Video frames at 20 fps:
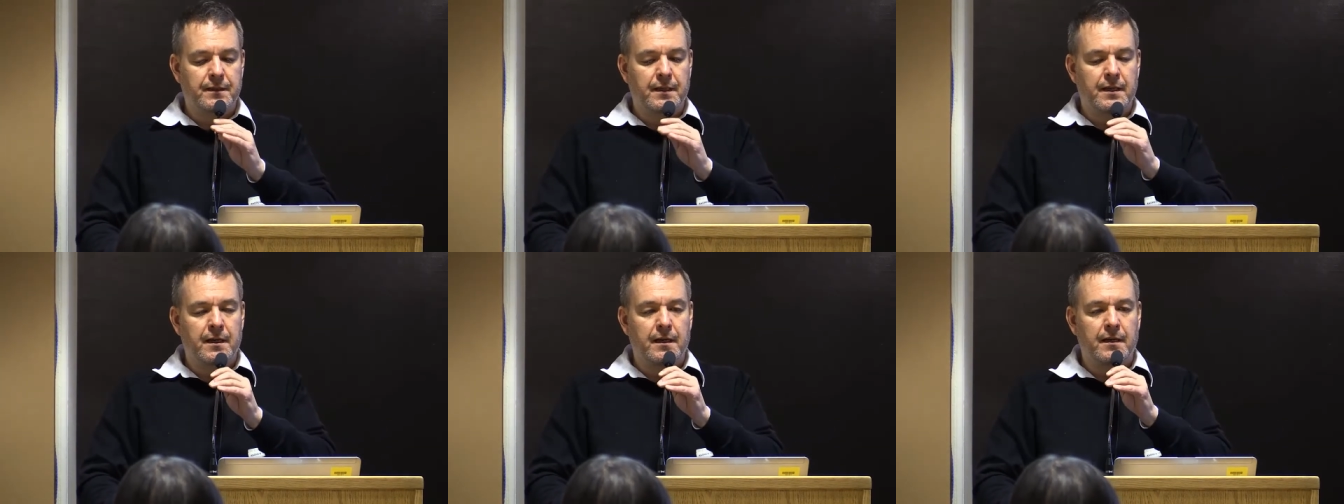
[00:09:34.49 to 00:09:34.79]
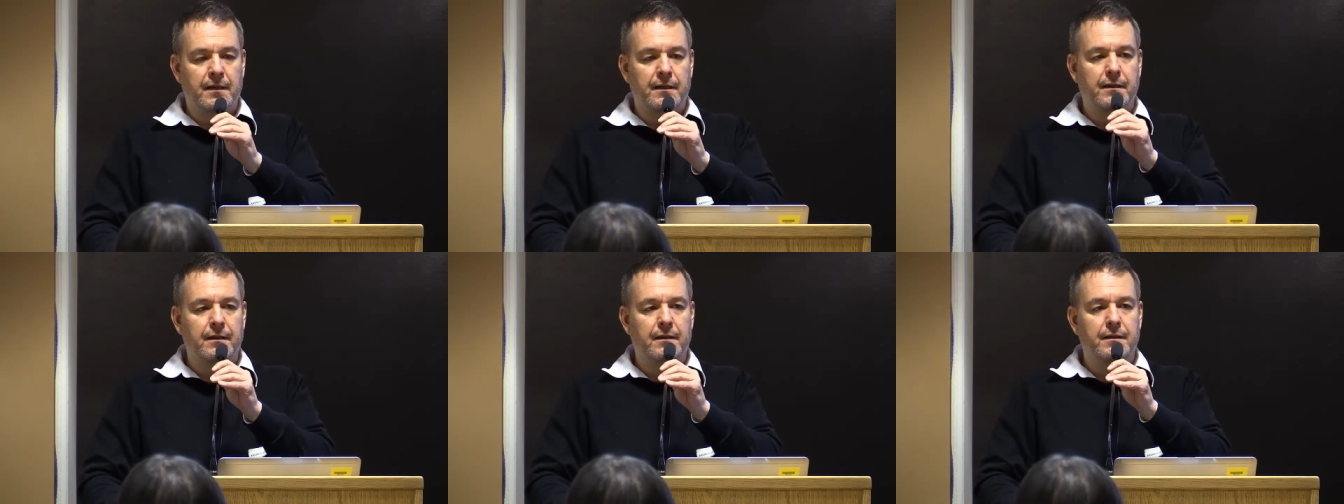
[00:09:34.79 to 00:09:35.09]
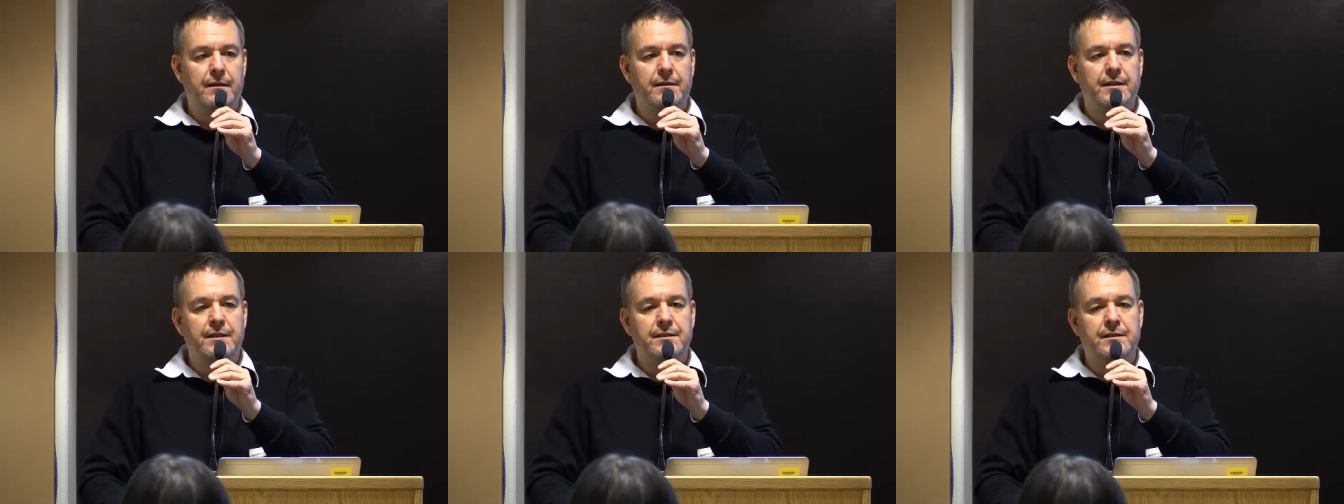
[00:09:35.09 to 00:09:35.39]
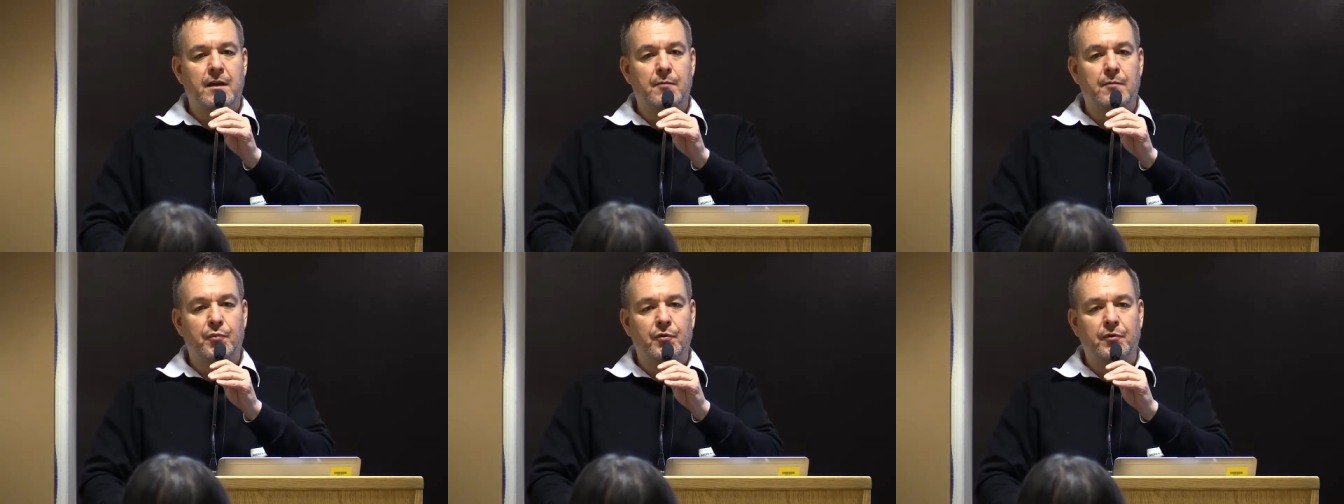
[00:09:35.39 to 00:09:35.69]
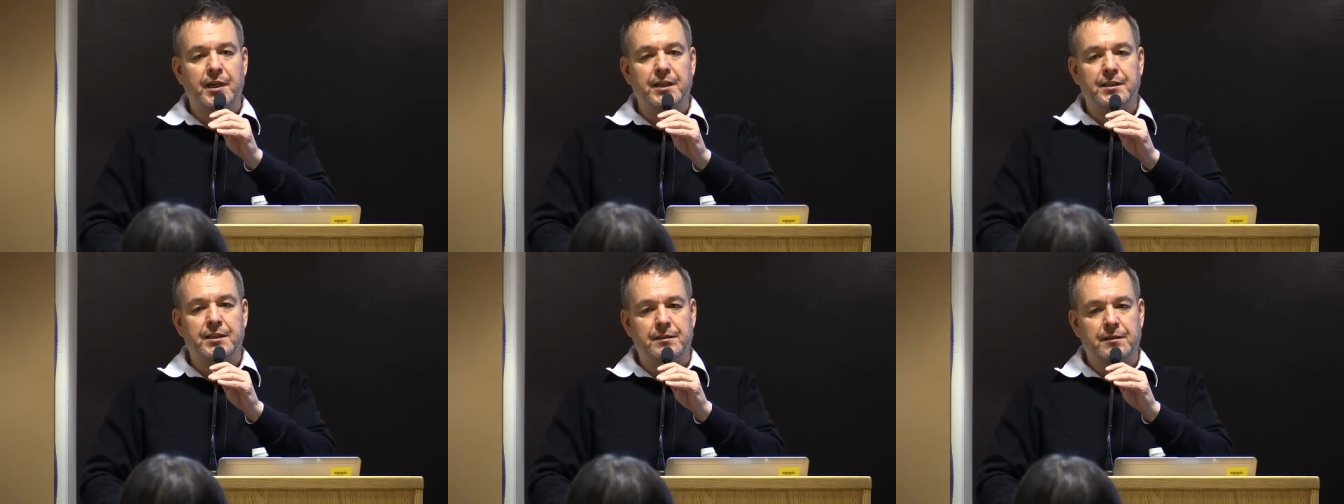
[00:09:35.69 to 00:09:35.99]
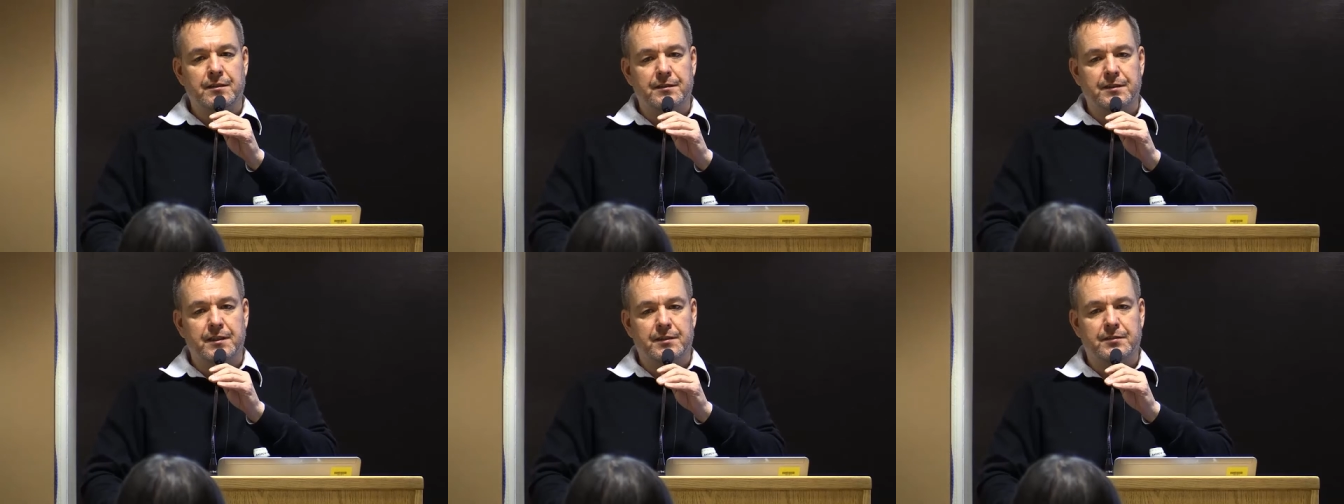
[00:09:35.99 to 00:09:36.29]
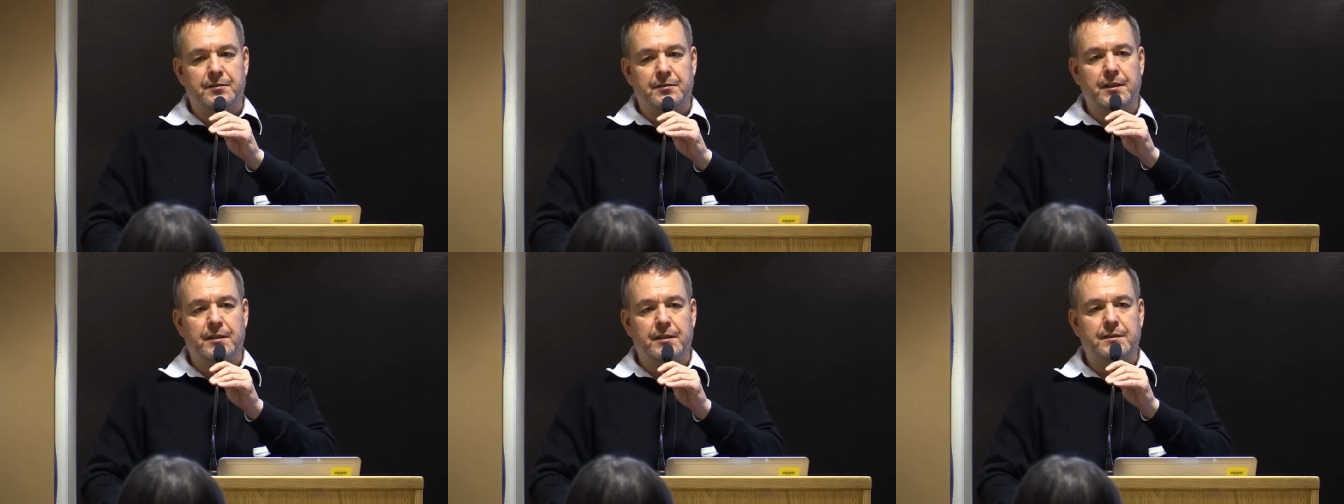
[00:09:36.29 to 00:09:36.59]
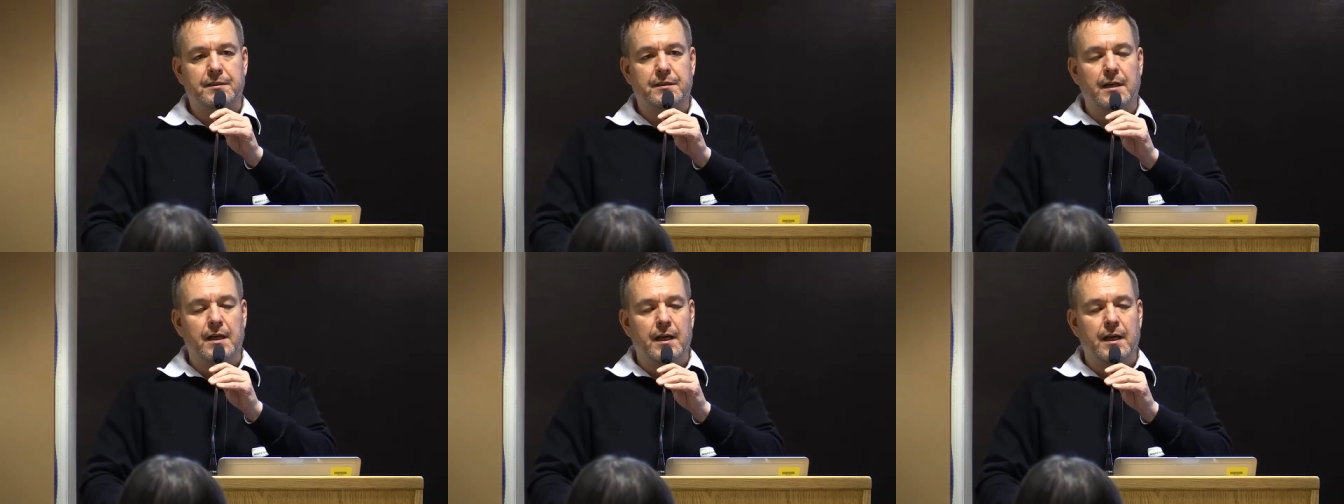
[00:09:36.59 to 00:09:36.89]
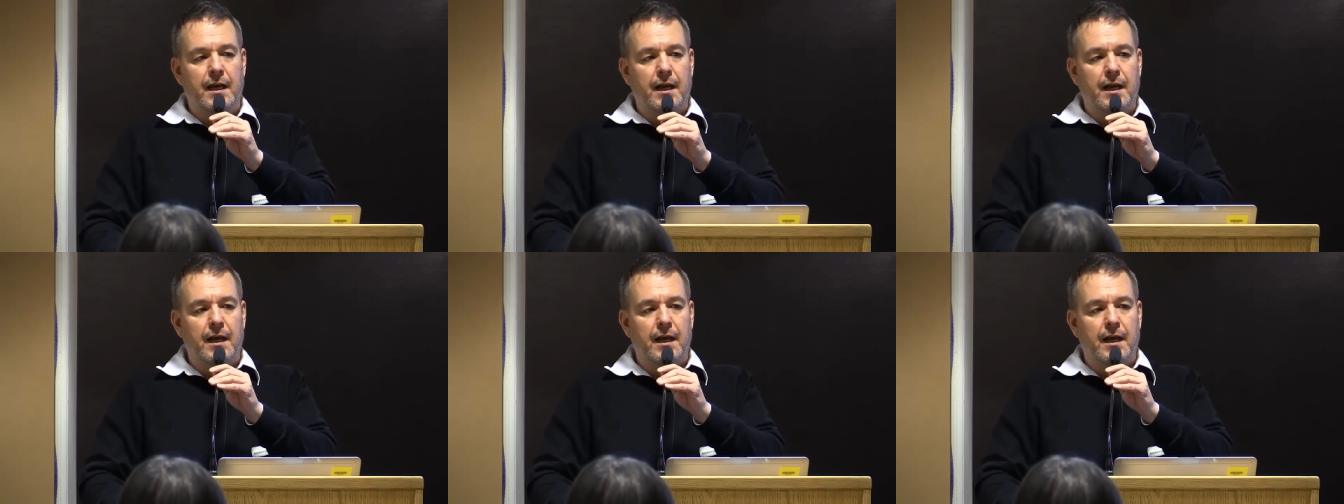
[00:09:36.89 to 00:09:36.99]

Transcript: operational districts,